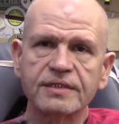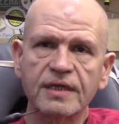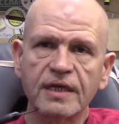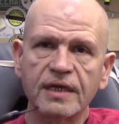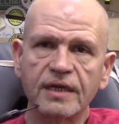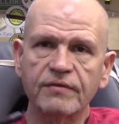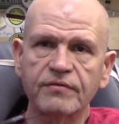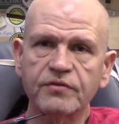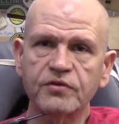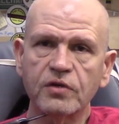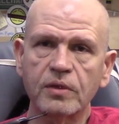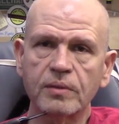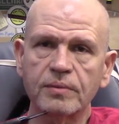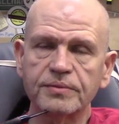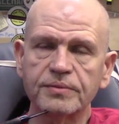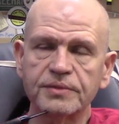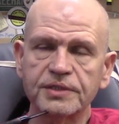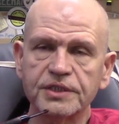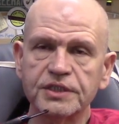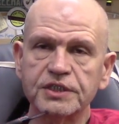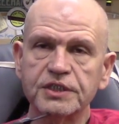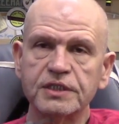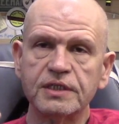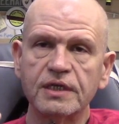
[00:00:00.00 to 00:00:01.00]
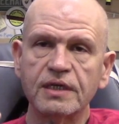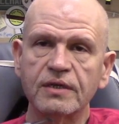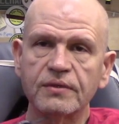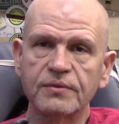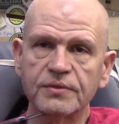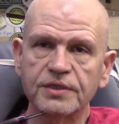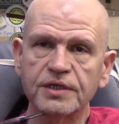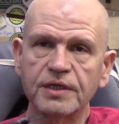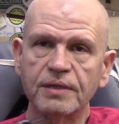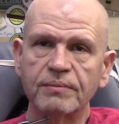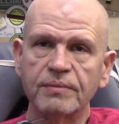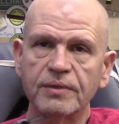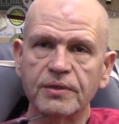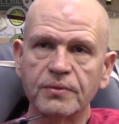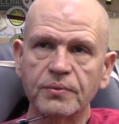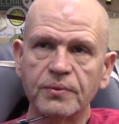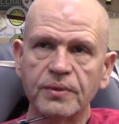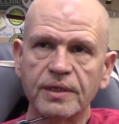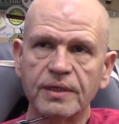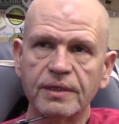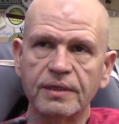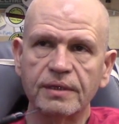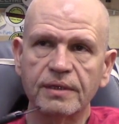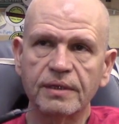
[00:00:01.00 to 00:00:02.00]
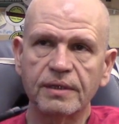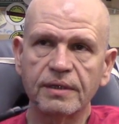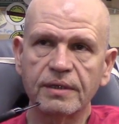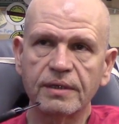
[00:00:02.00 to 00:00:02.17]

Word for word: I have trouble distinguishing between